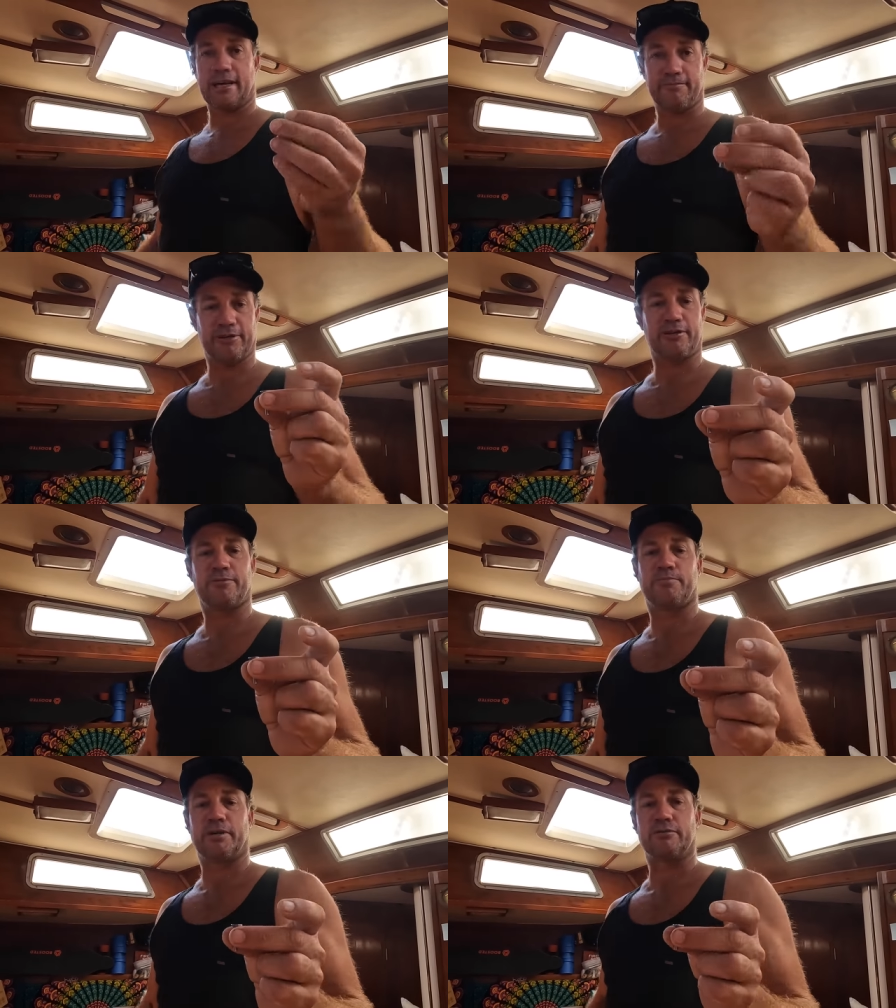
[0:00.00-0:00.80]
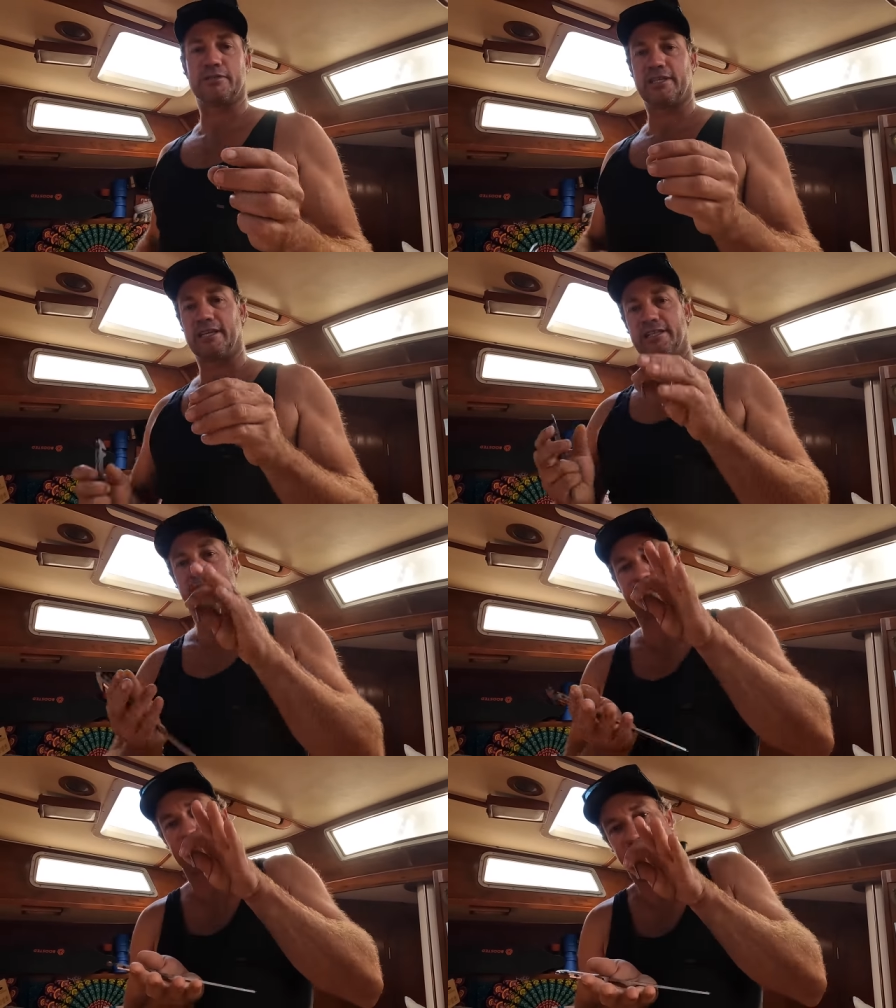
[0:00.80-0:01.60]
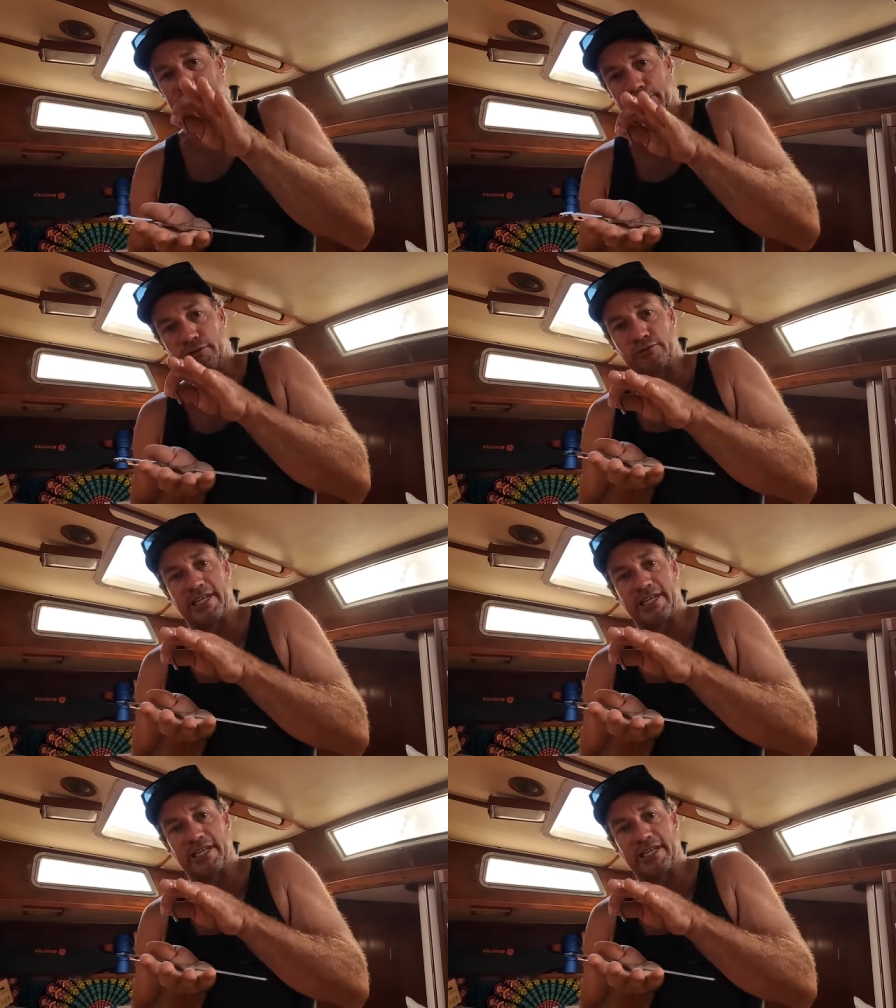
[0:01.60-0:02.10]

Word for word: Um, we're going to put bolts in there just so we can pull